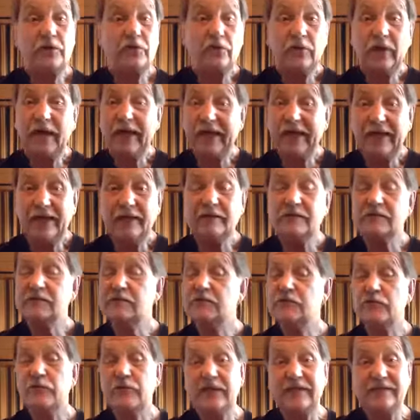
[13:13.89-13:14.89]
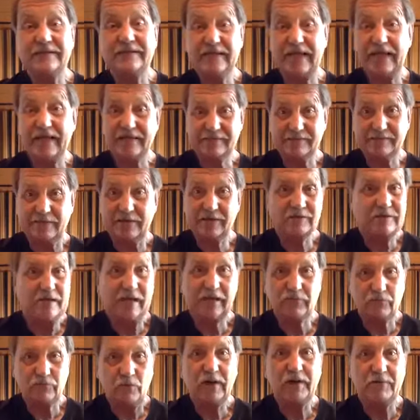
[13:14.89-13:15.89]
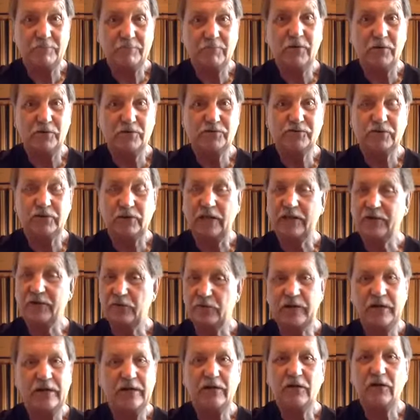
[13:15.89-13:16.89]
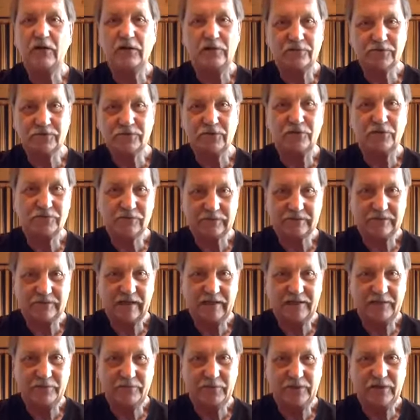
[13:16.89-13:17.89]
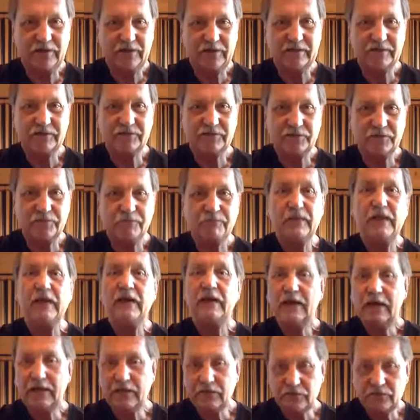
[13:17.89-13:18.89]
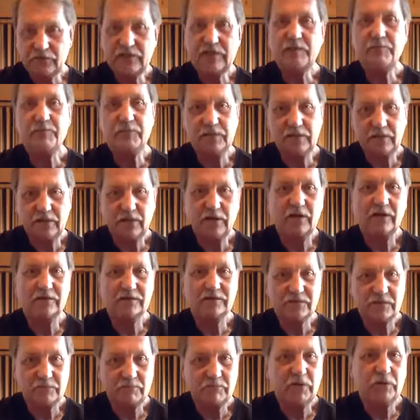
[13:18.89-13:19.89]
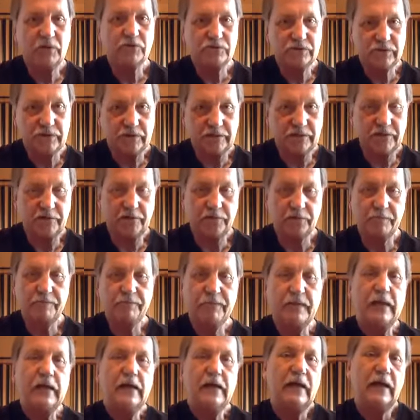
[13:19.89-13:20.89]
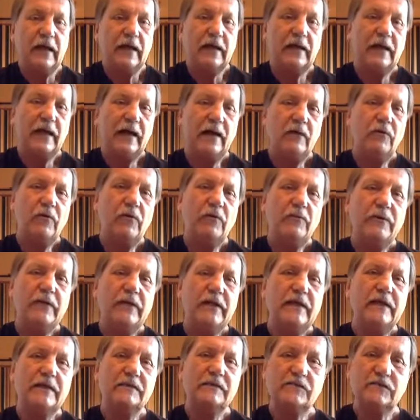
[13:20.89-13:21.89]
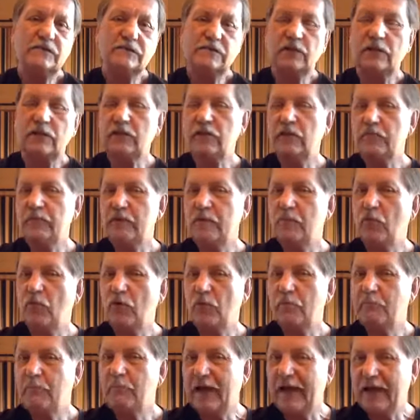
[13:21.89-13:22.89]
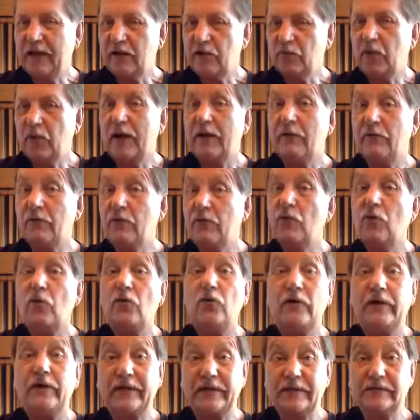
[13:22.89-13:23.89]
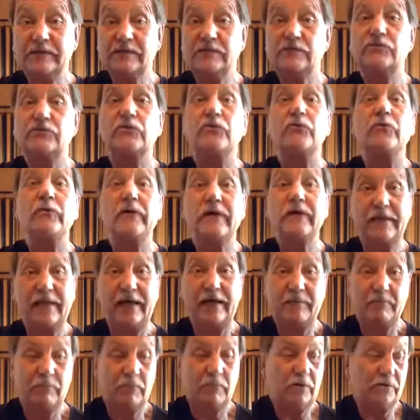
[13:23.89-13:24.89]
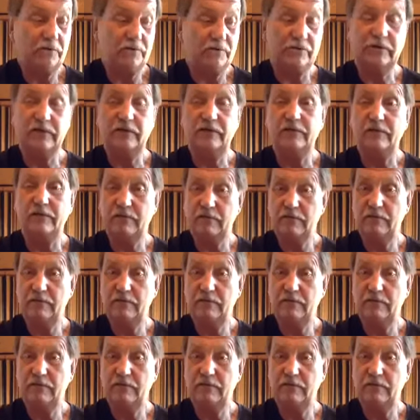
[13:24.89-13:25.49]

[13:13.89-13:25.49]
Your hand is doing the exact right motion, like you're hitting all those notes exactly when you need to, and you're keeping the constant motion here. And now what we need is just a little bit more background noise during that motion.